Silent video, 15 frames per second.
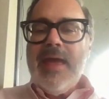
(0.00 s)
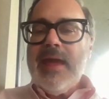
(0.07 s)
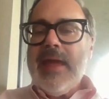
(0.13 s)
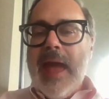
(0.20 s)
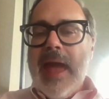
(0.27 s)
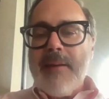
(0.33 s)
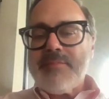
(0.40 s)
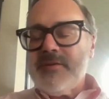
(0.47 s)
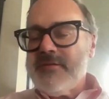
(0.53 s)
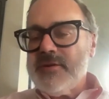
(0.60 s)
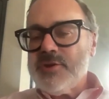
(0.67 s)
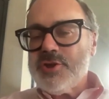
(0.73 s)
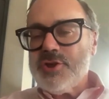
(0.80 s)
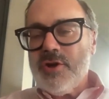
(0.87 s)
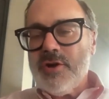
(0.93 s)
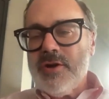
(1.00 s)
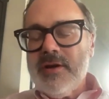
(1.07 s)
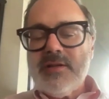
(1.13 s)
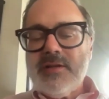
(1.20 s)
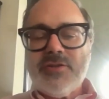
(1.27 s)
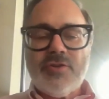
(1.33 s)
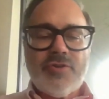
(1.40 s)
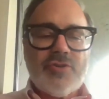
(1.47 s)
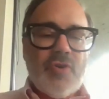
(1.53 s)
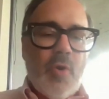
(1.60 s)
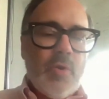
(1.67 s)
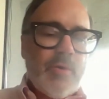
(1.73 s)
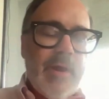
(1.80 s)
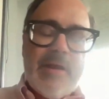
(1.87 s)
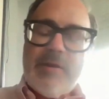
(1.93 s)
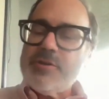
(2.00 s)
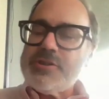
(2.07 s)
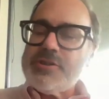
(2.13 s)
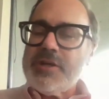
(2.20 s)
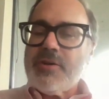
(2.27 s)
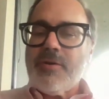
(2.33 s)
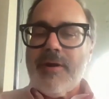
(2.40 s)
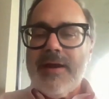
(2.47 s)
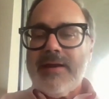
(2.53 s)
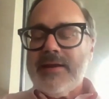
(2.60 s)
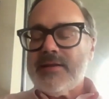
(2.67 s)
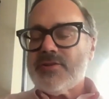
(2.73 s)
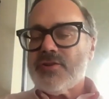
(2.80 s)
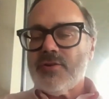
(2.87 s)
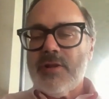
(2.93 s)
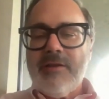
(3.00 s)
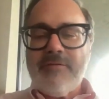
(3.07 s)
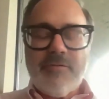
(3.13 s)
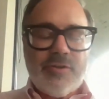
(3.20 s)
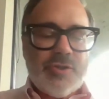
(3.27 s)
captive insurance or solar energy credits or leveraged